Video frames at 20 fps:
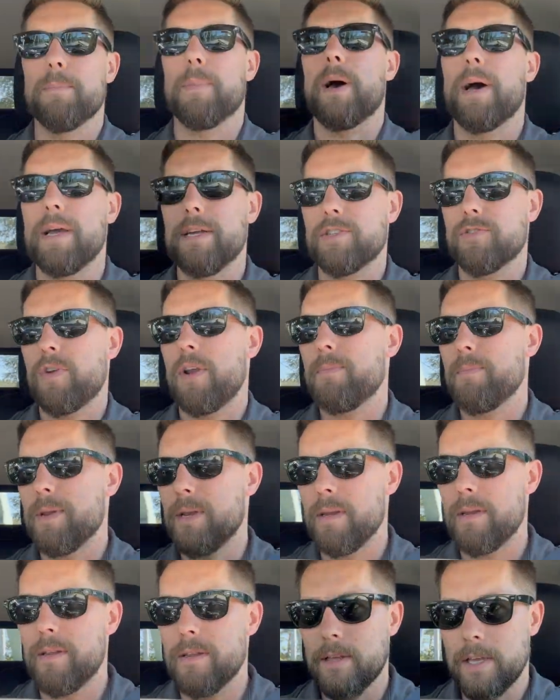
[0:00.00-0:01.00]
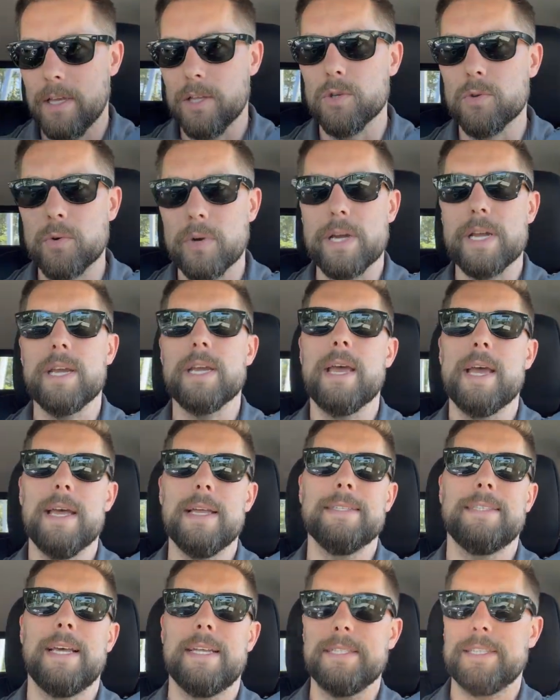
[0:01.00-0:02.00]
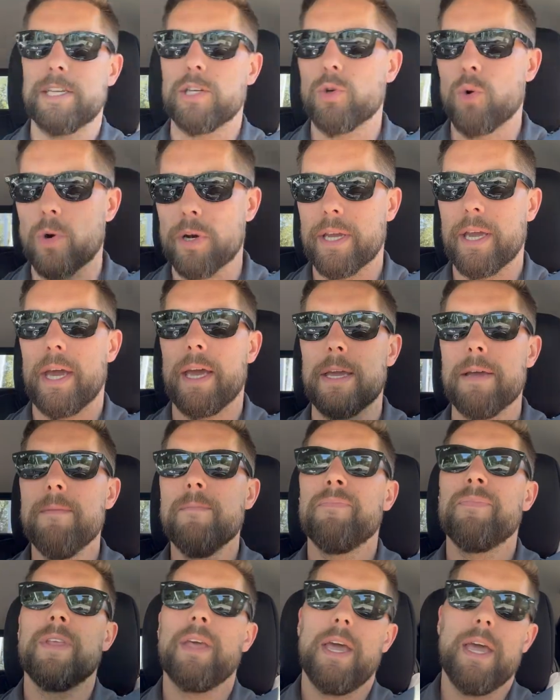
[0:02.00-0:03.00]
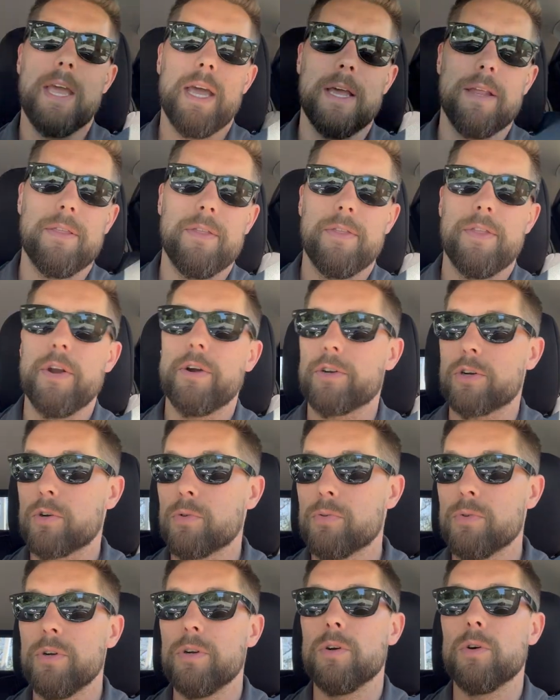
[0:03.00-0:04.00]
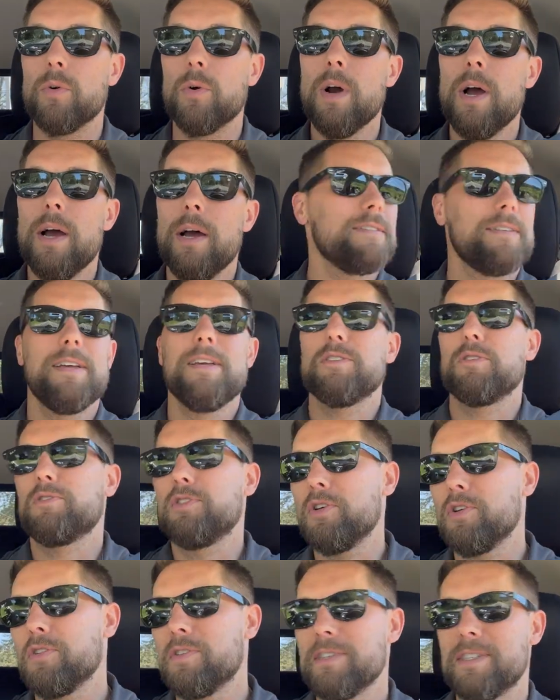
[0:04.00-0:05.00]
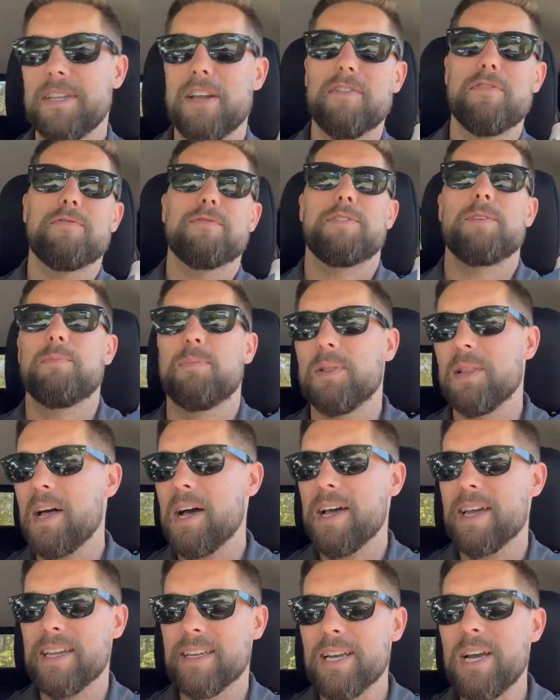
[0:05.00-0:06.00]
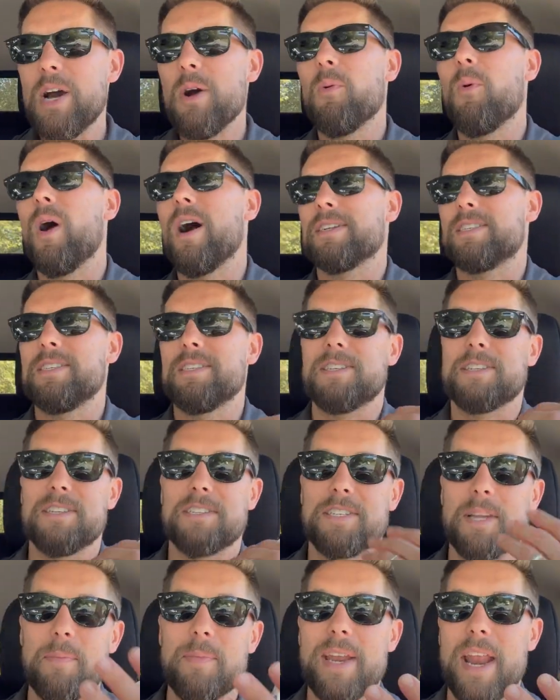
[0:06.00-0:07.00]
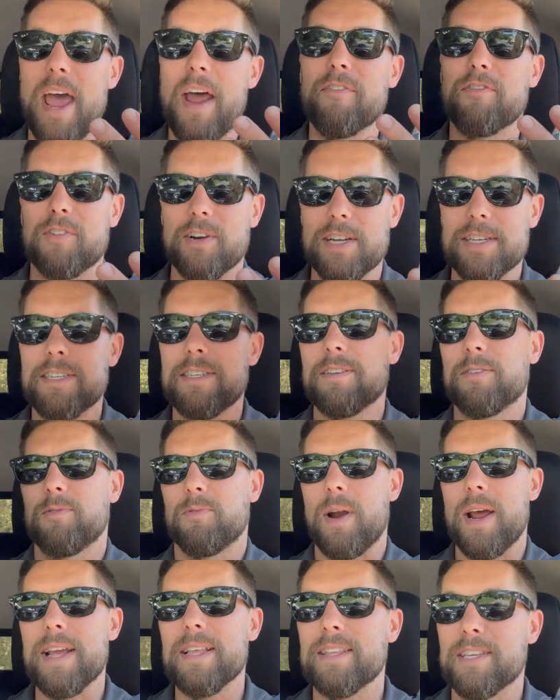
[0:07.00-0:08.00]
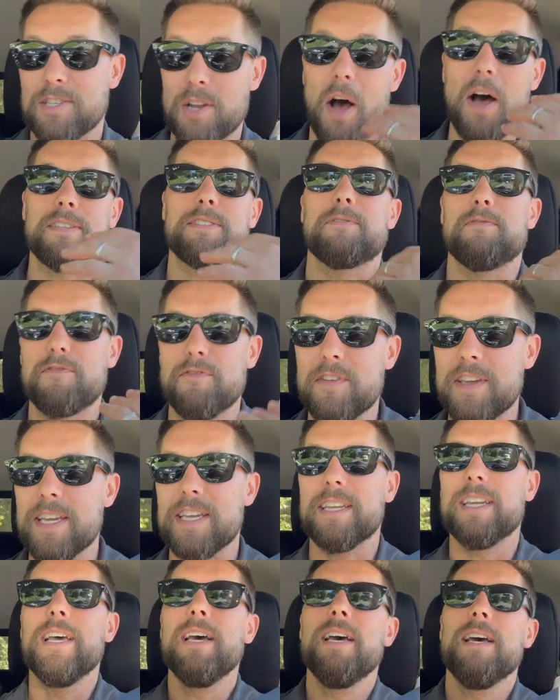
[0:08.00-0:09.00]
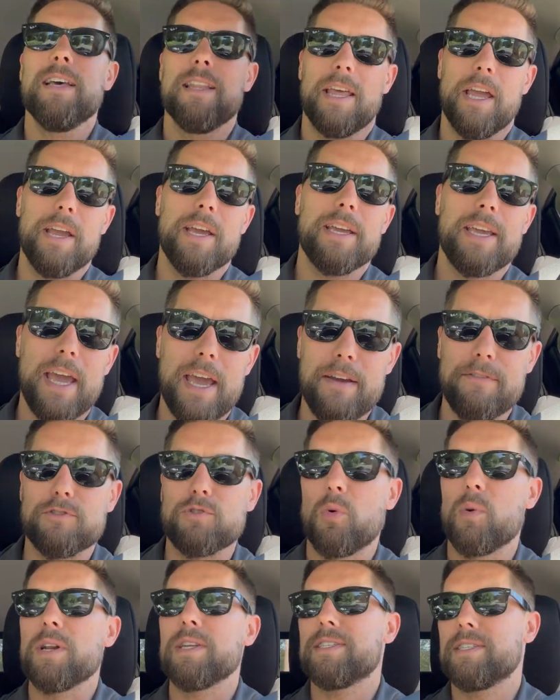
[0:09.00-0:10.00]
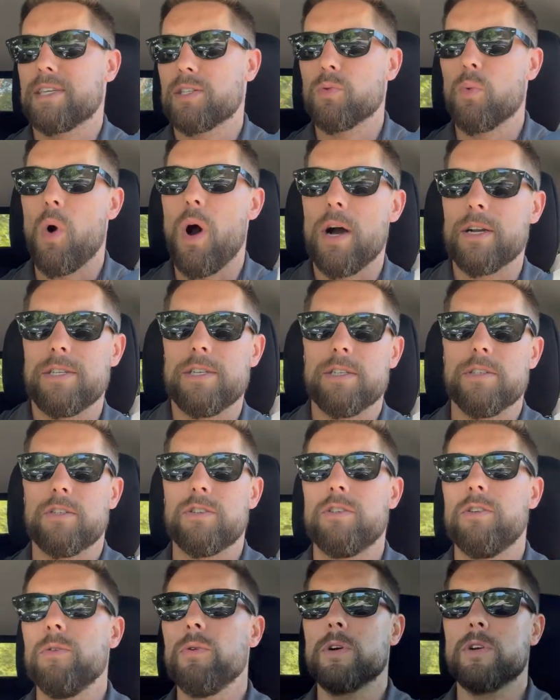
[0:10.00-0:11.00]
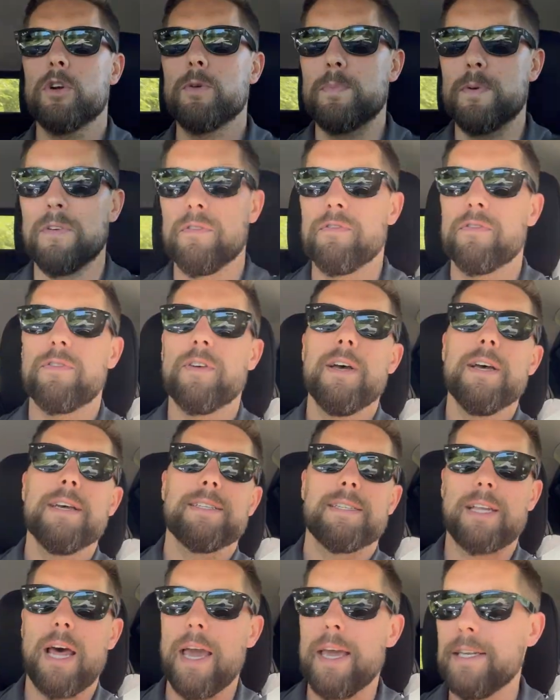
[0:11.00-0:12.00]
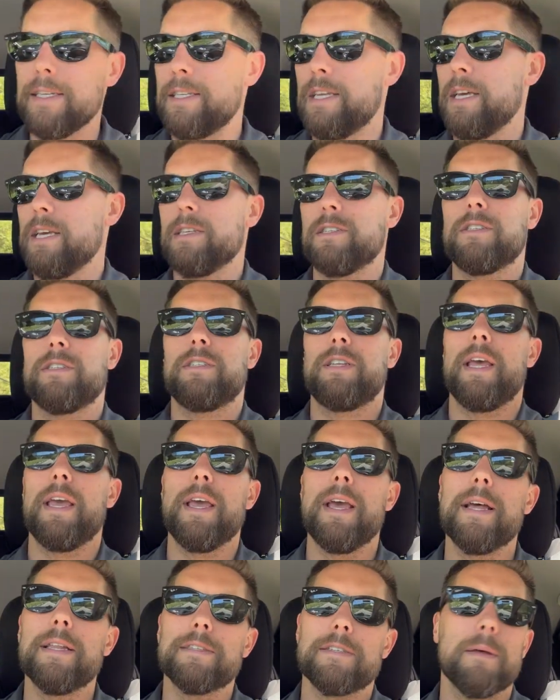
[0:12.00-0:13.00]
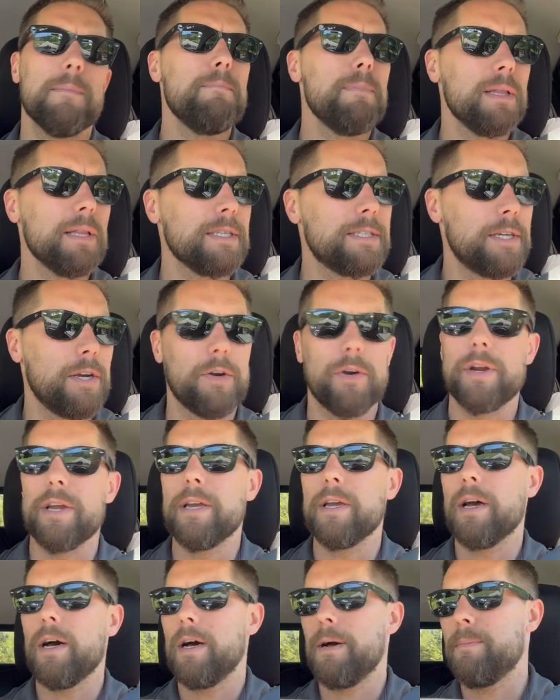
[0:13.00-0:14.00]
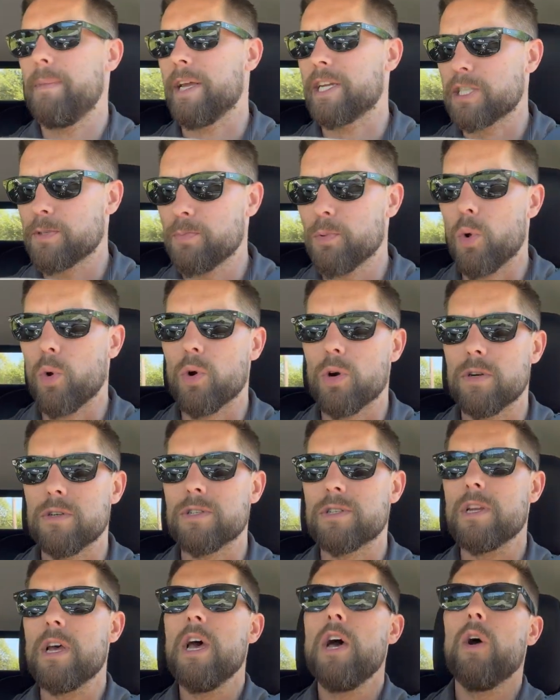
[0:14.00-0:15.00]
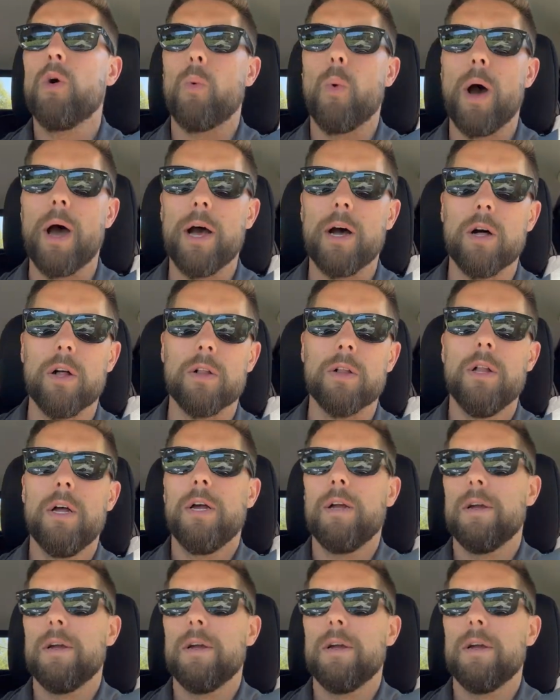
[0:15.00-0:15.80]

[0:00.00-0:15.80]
by Sredmund Hillary and Tenzing Norgay and their crew, so Tudor, instead of supplying watches to summit Everest, right, this awesome feat, they gave 26 watches to a group of scientists and some military explorers while